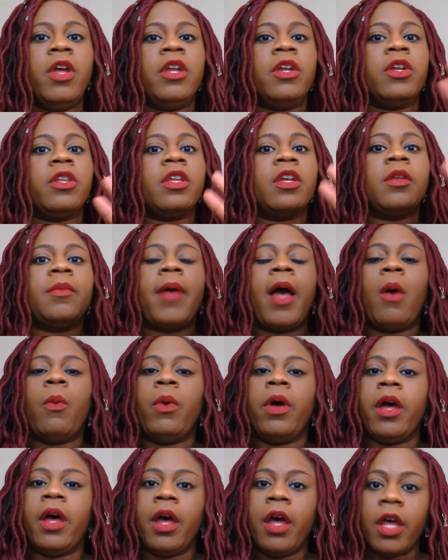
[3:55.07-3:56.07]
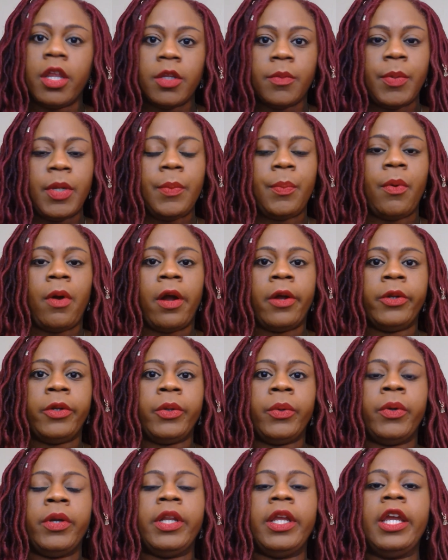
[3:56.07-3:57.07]
You're thinking about what other people are
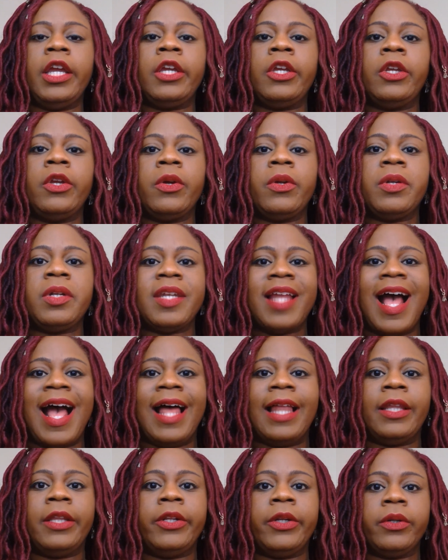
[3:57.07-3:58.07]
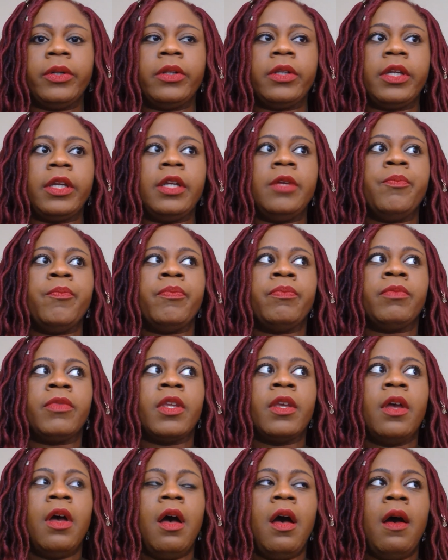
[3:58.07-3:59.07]
doing, and you're not literally
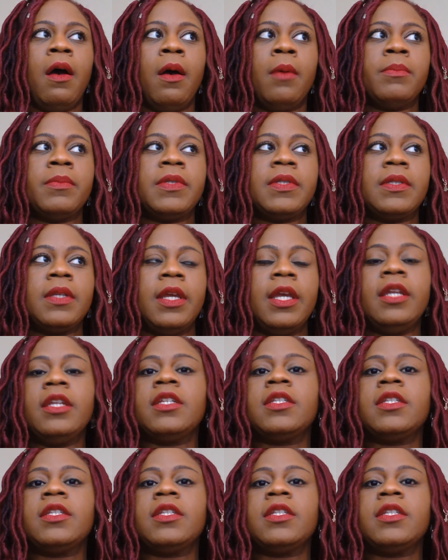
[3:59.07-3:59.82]
in a